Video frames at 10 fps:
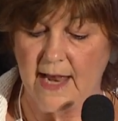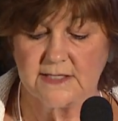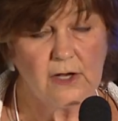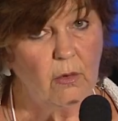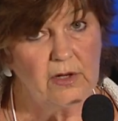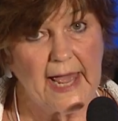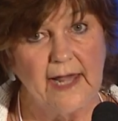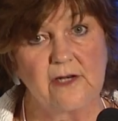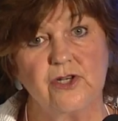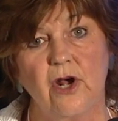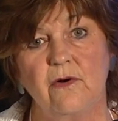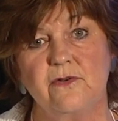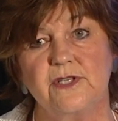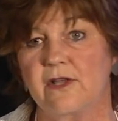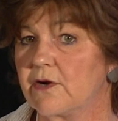As the old adage
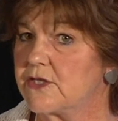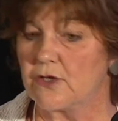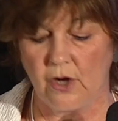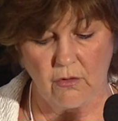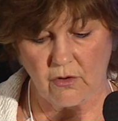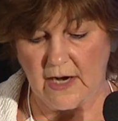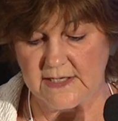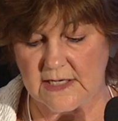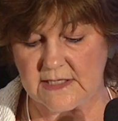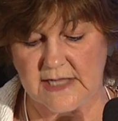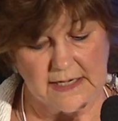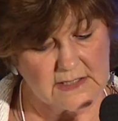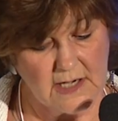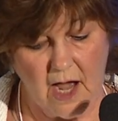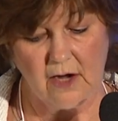goes, there is no crisis that
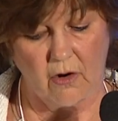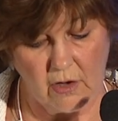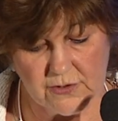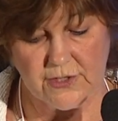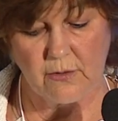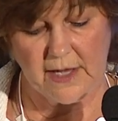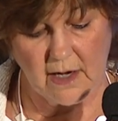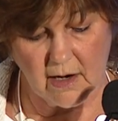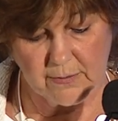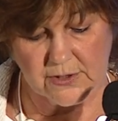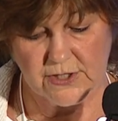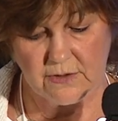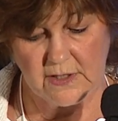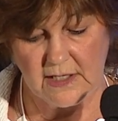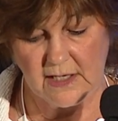is not also an
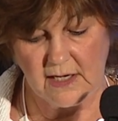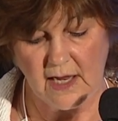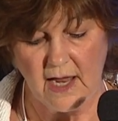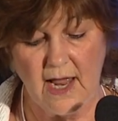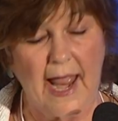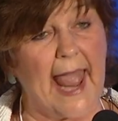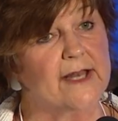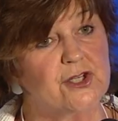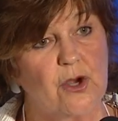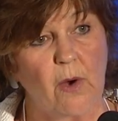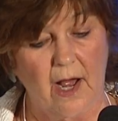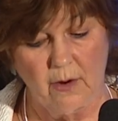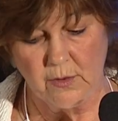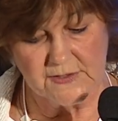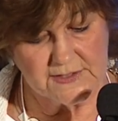opportunity, and so I
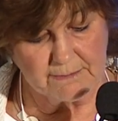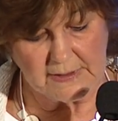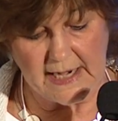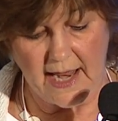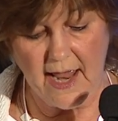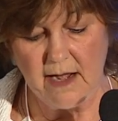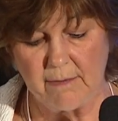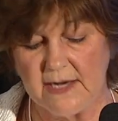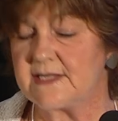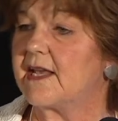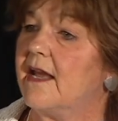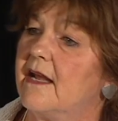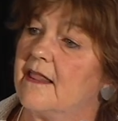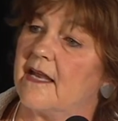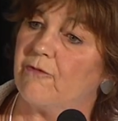will simply end by
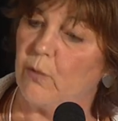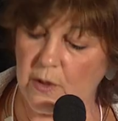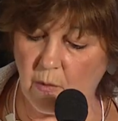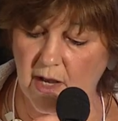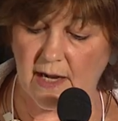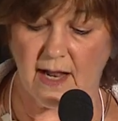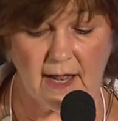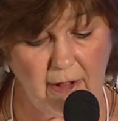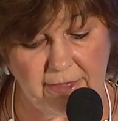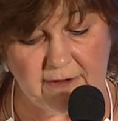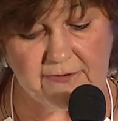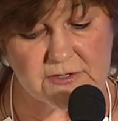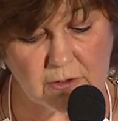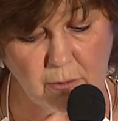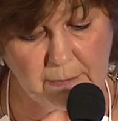saying that if we want a healthy
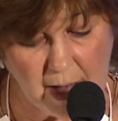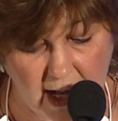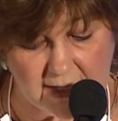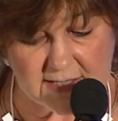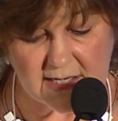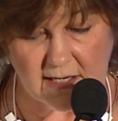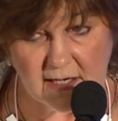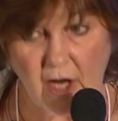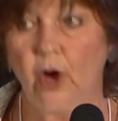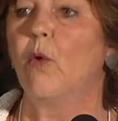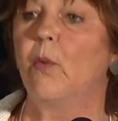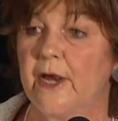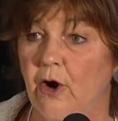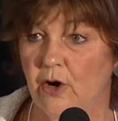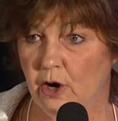fiscal policy, we
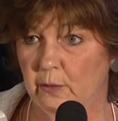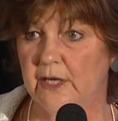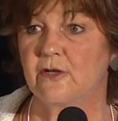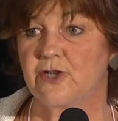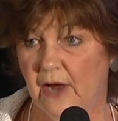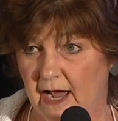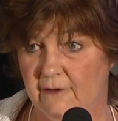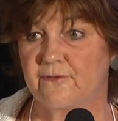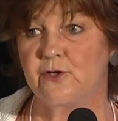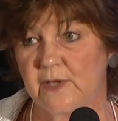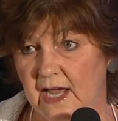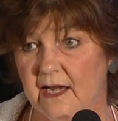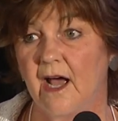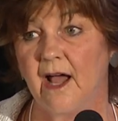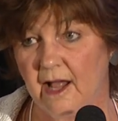are going to have to get
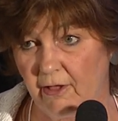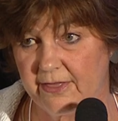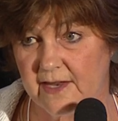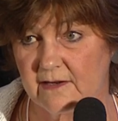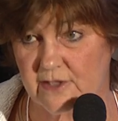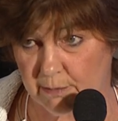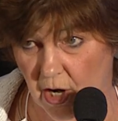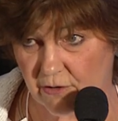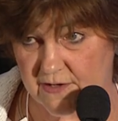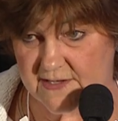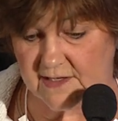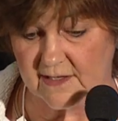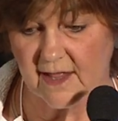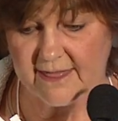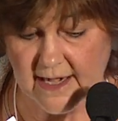a healthy democracy.
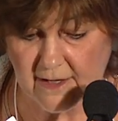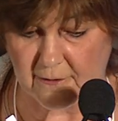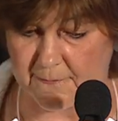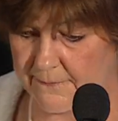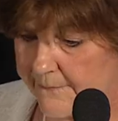Thank you.